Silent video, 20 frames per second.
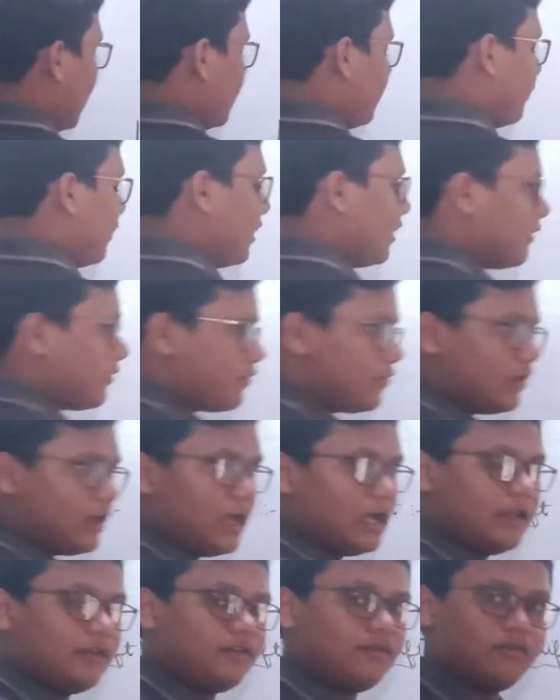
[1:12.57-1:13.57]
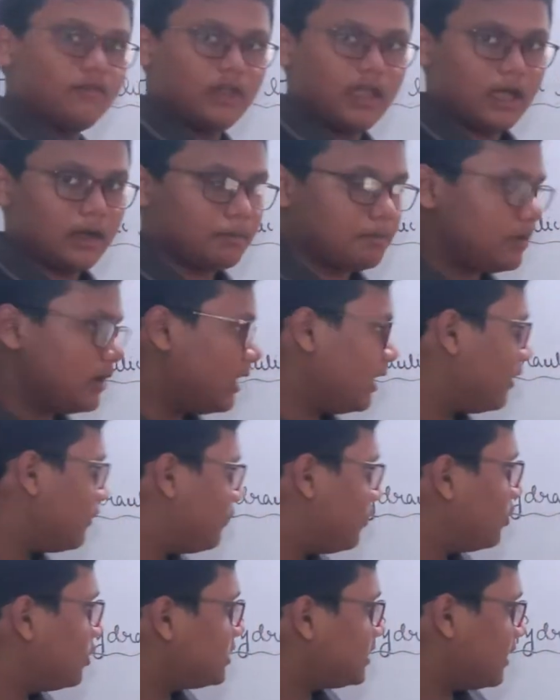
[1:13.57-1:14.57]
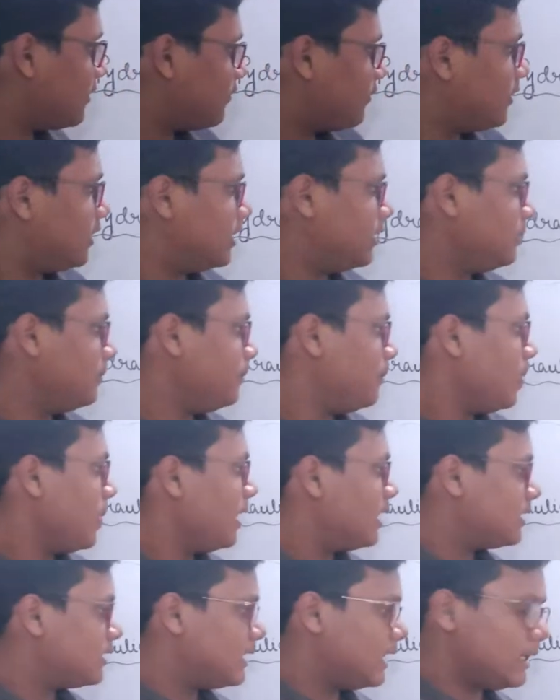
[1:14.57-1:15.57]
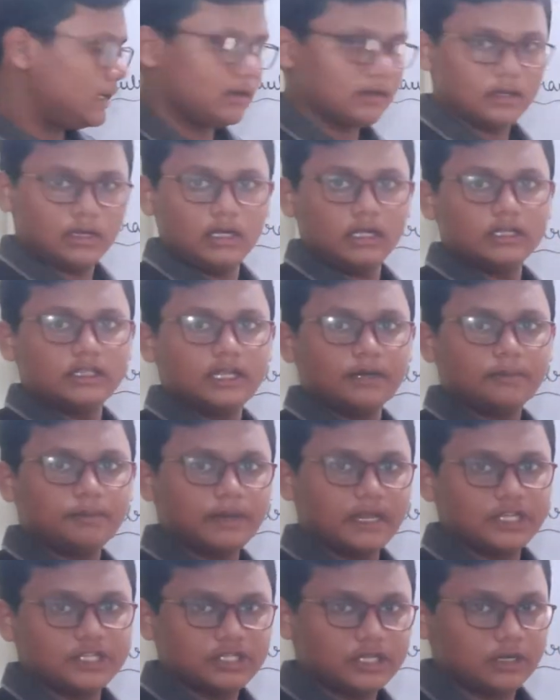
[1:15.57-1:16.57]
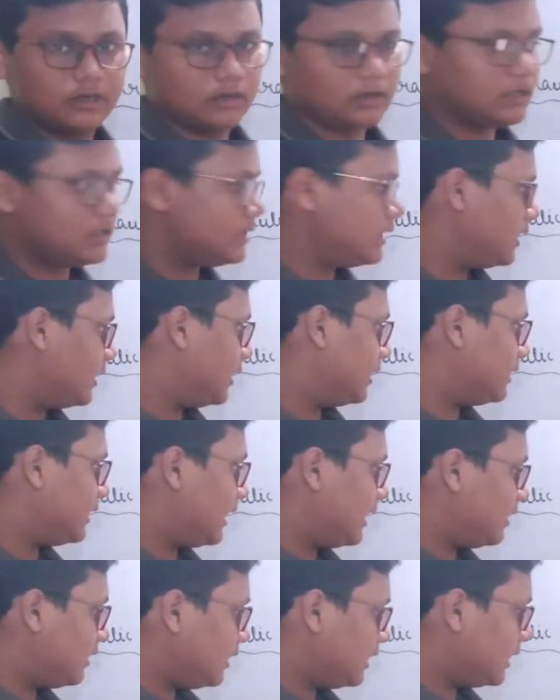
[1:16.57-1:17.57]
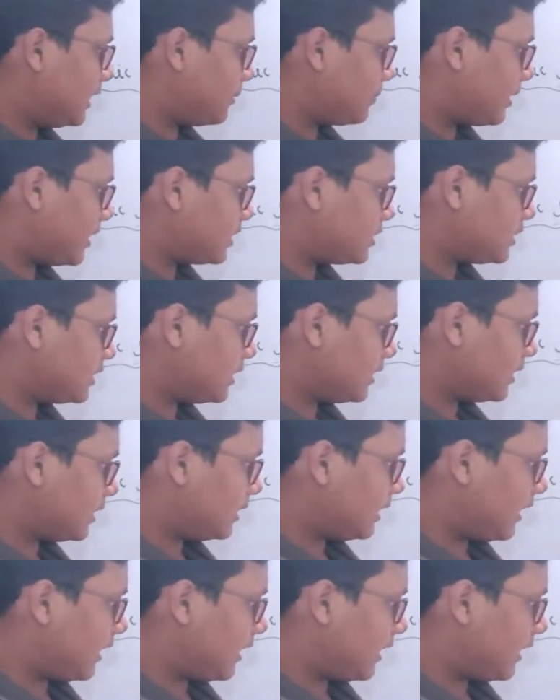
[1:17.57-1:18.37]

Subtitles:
if we apply a force F1, then the pressure, then the pressure